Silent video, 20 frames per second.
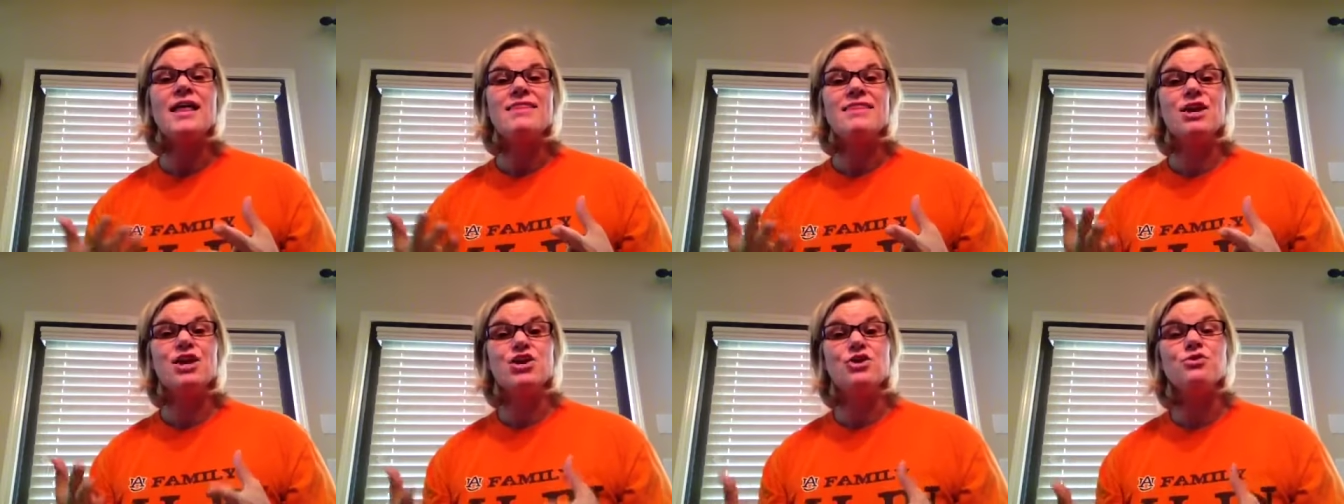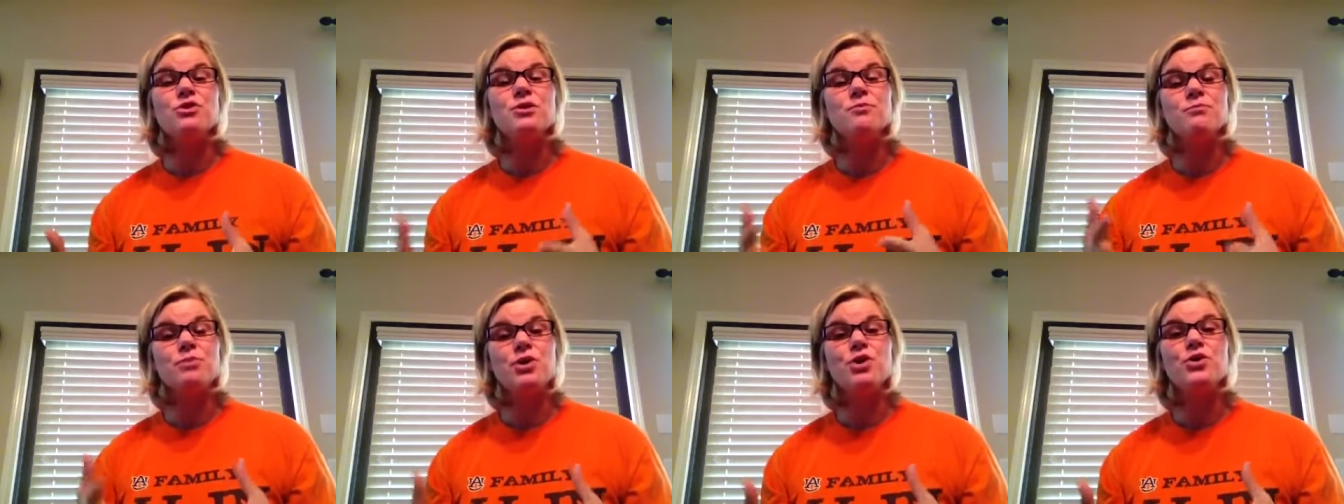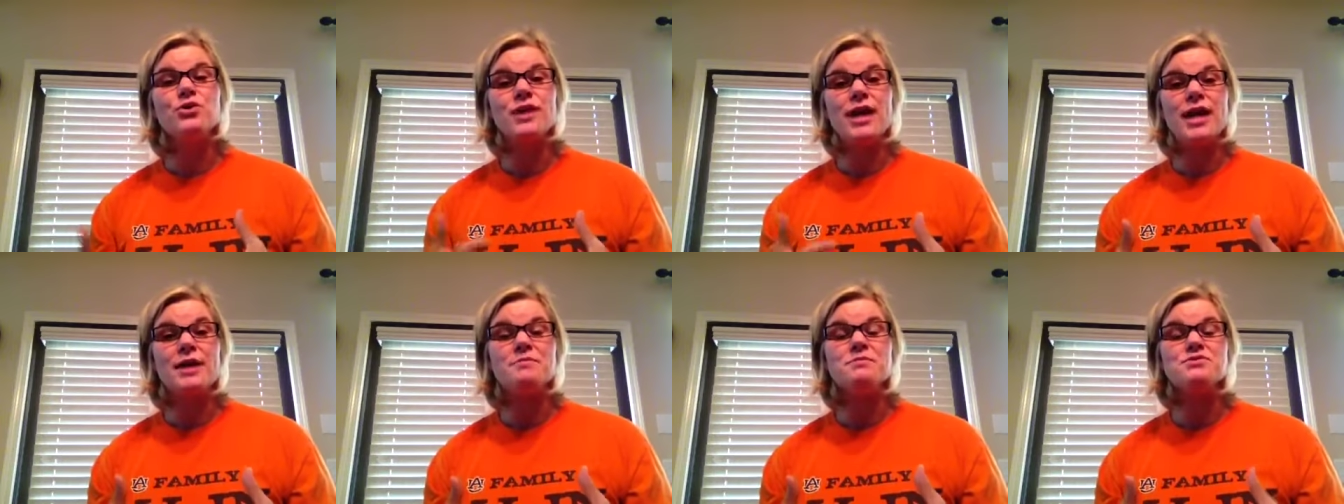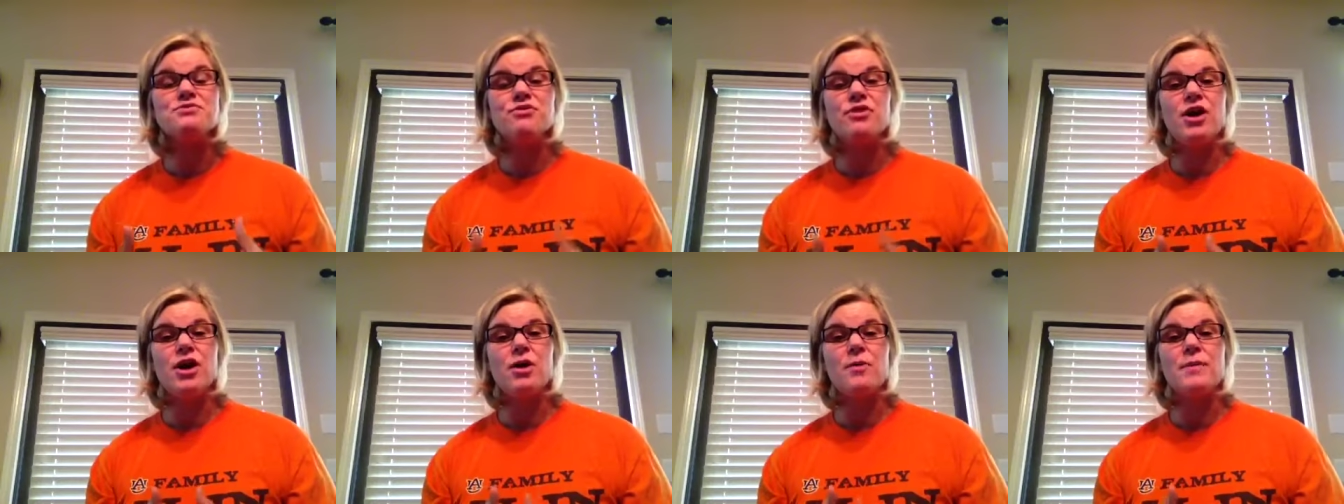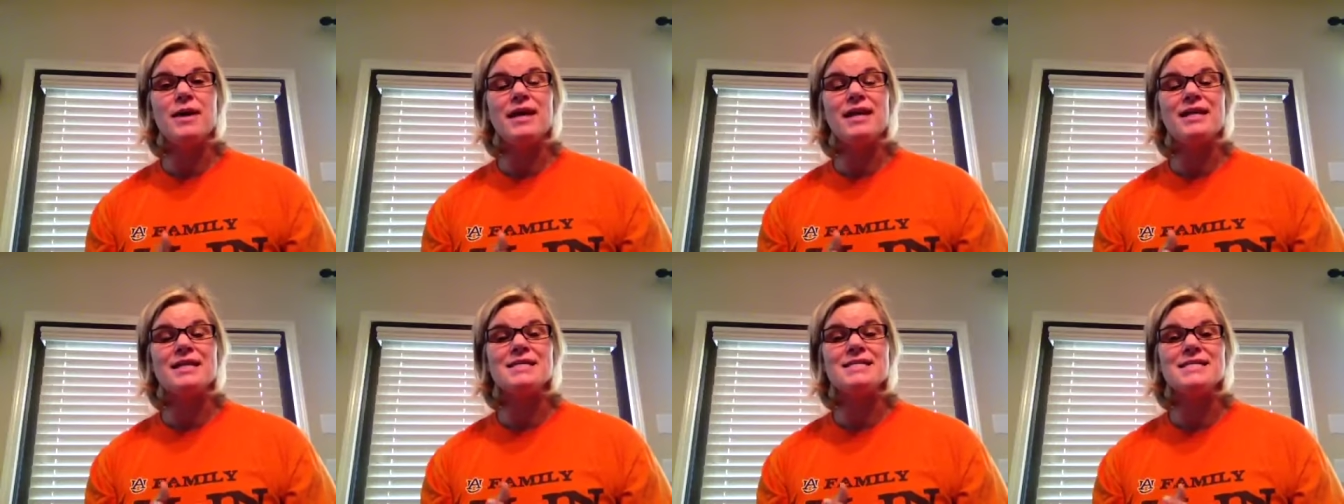that you can pull names from
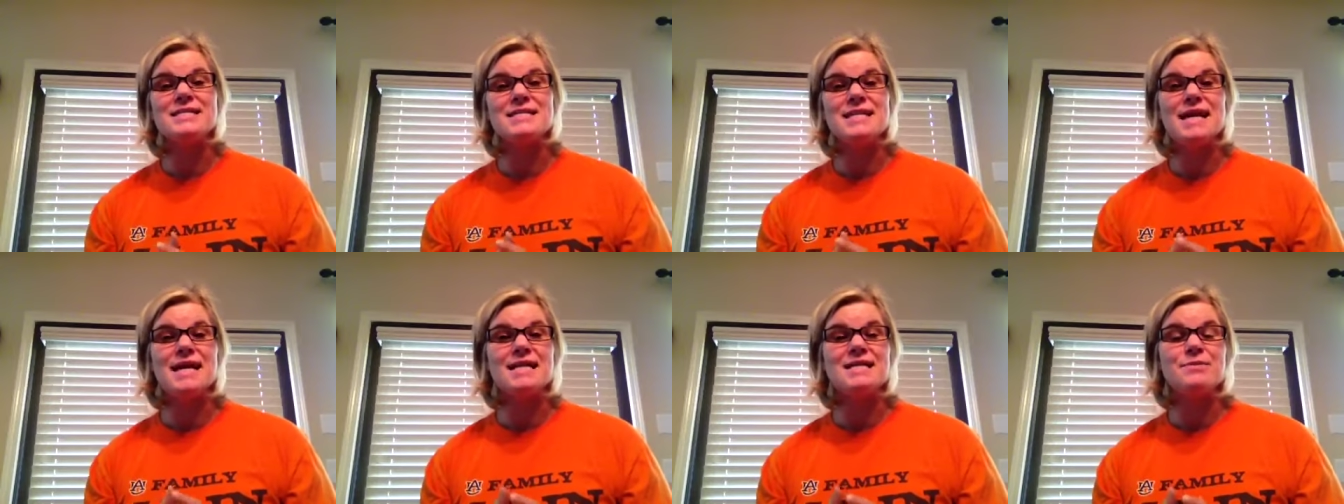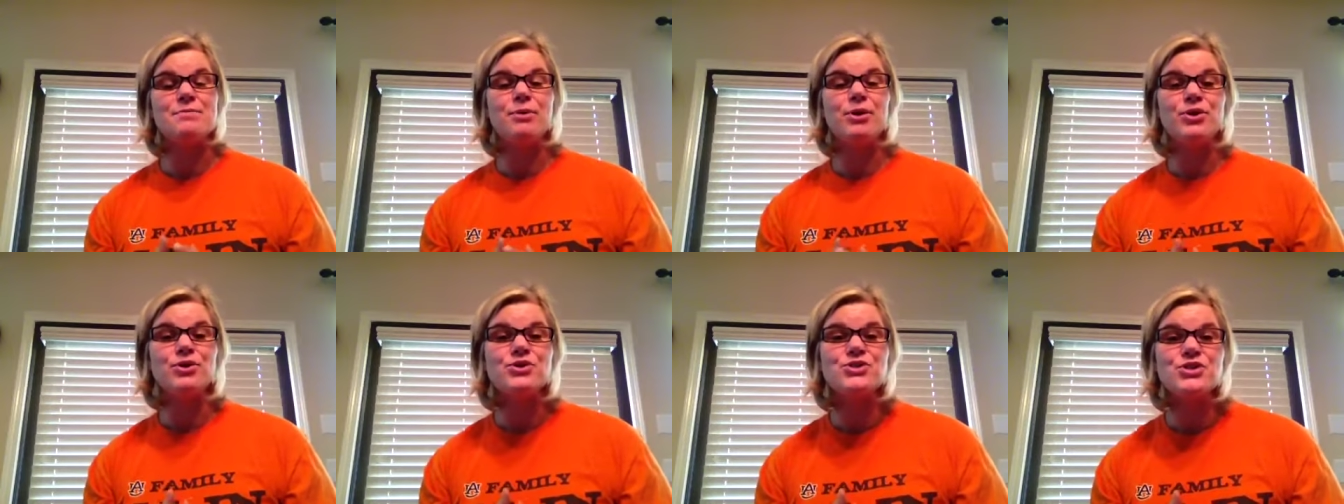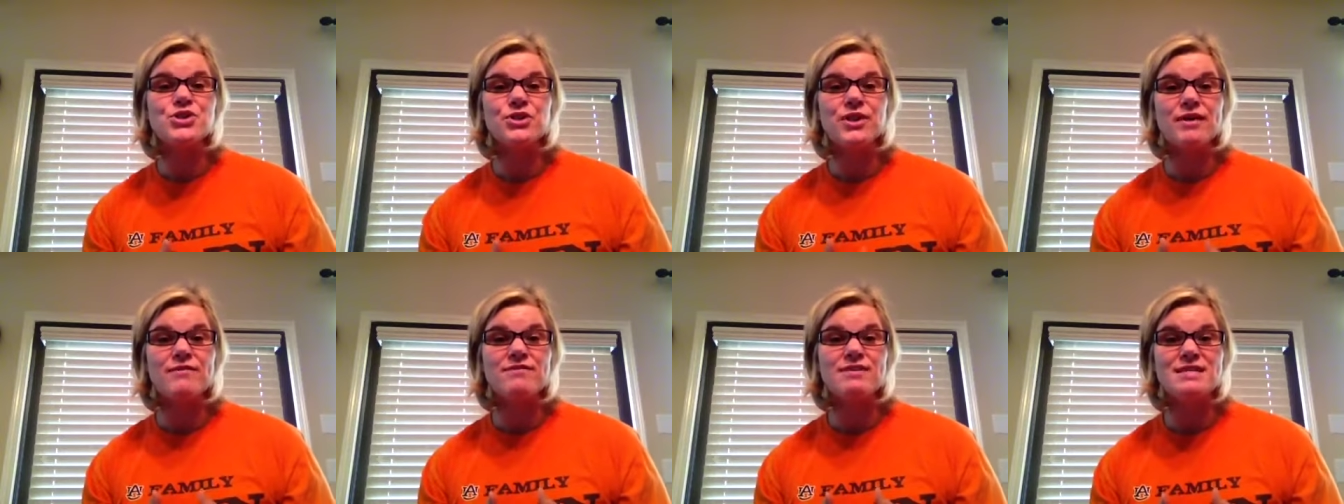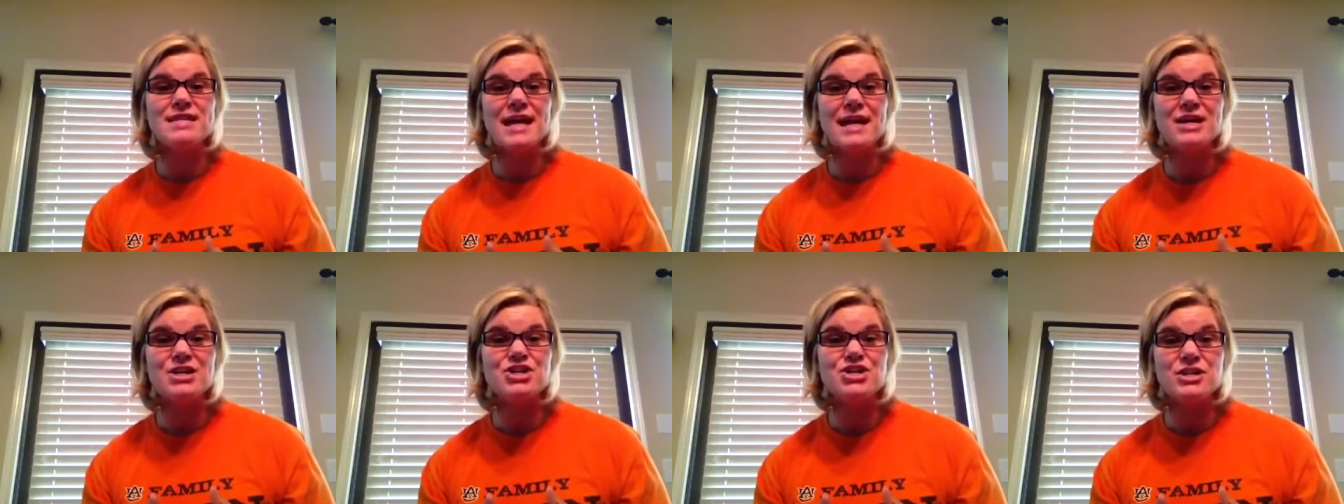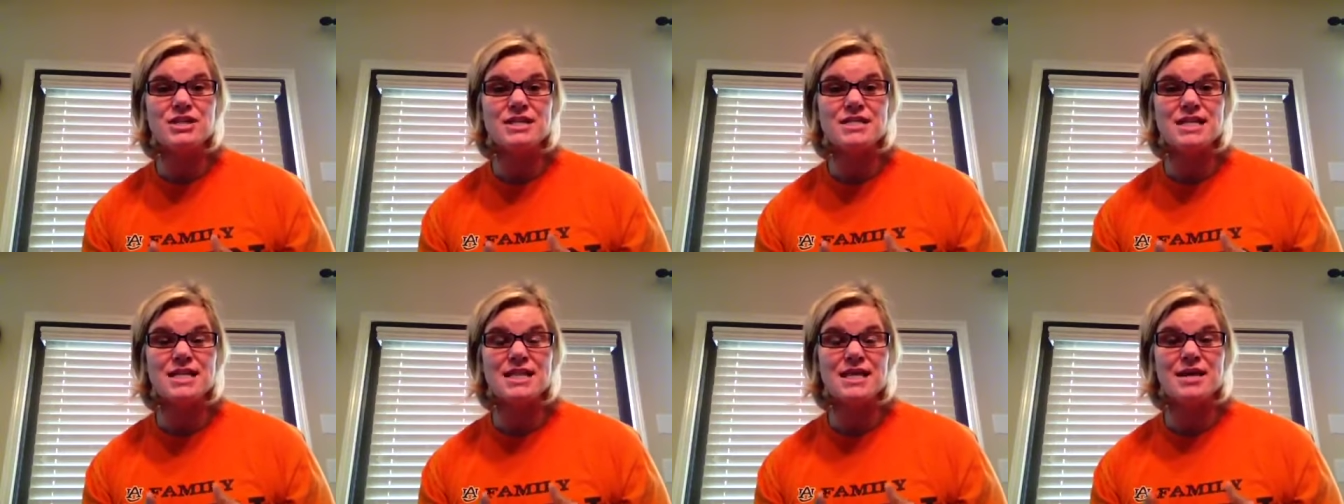and extend a personal invitation
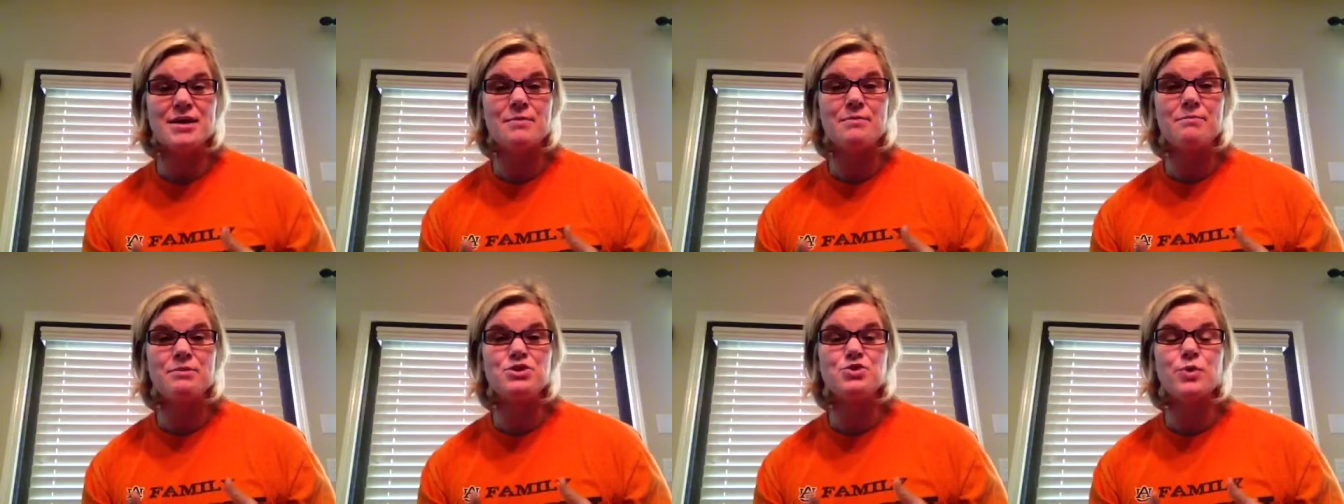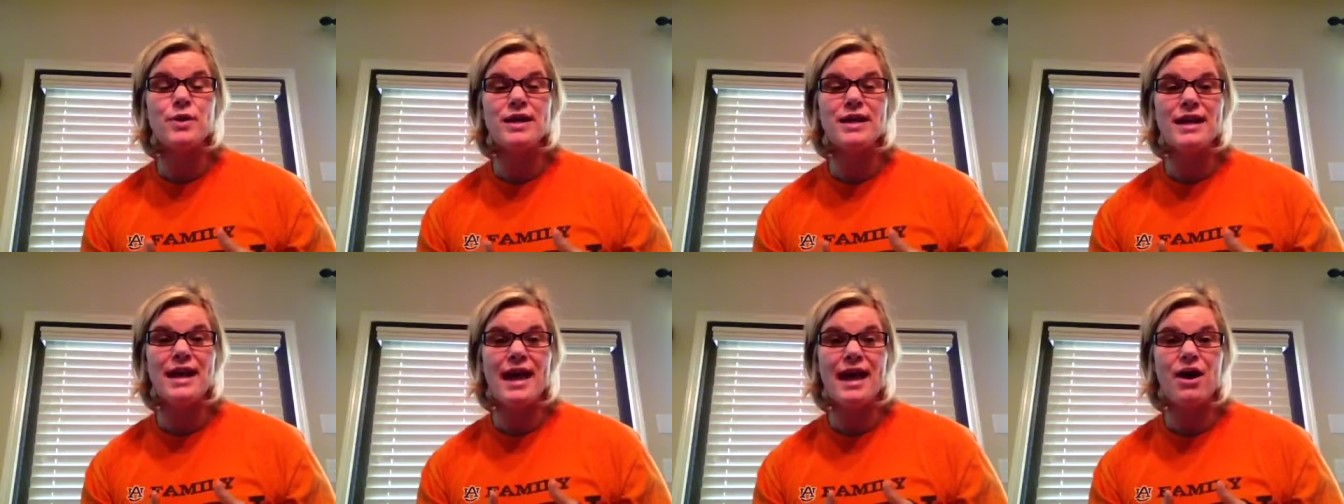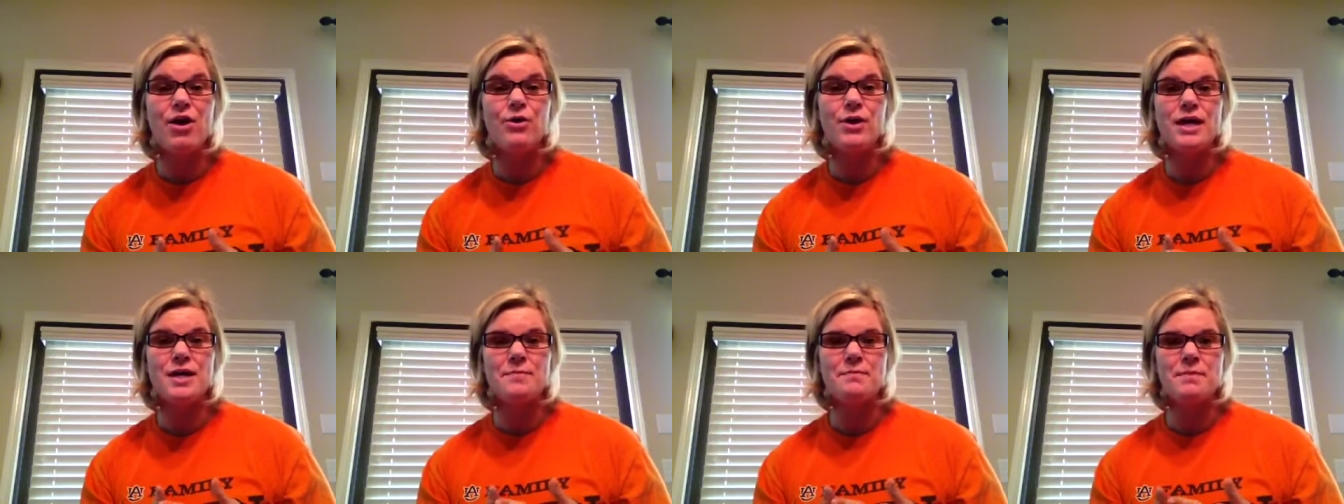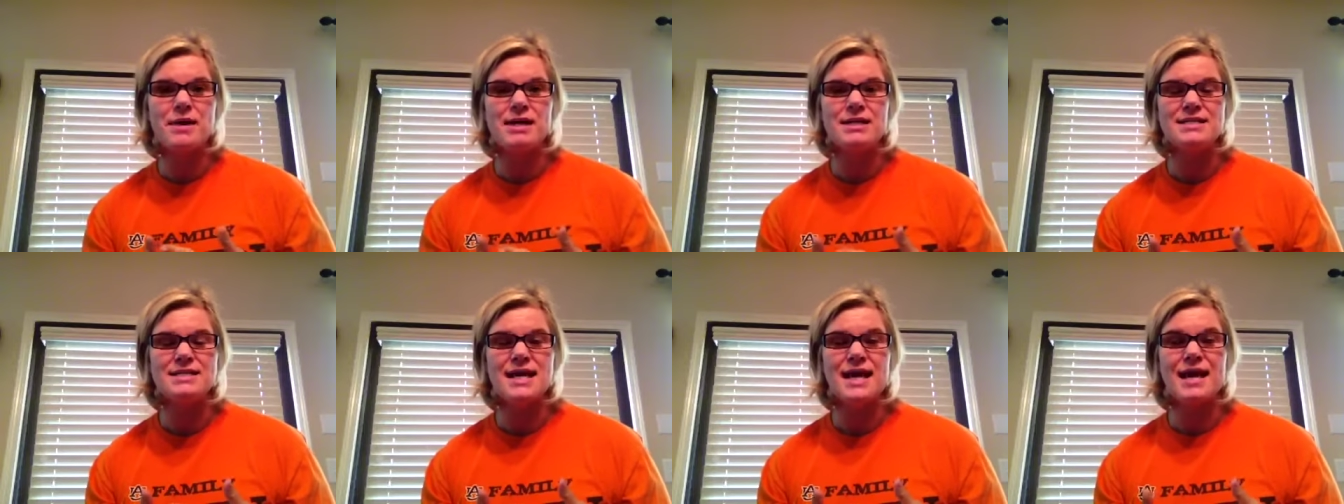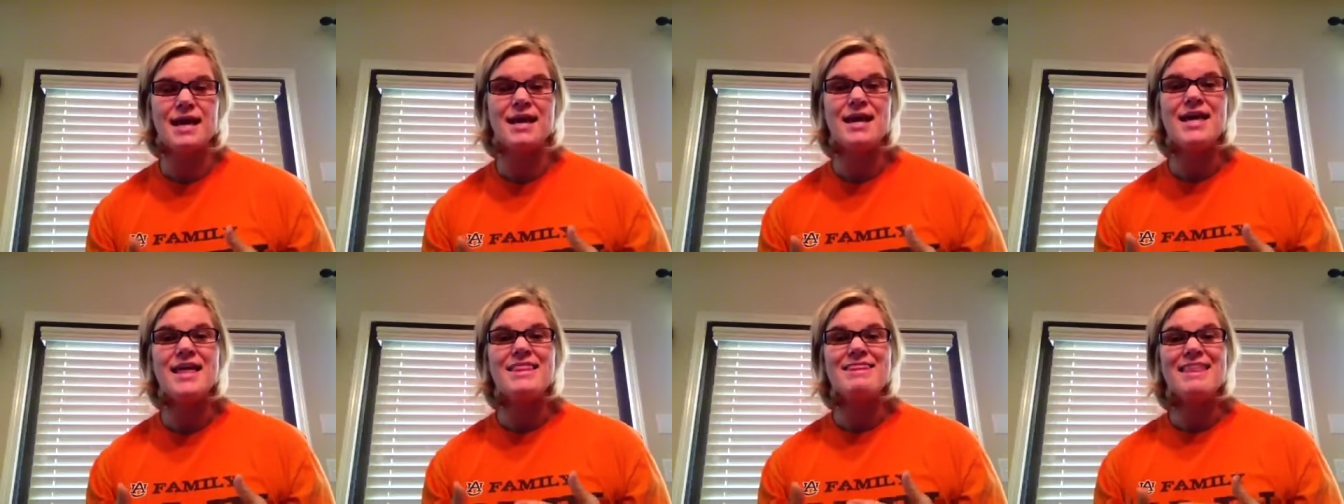to them between now and Monday?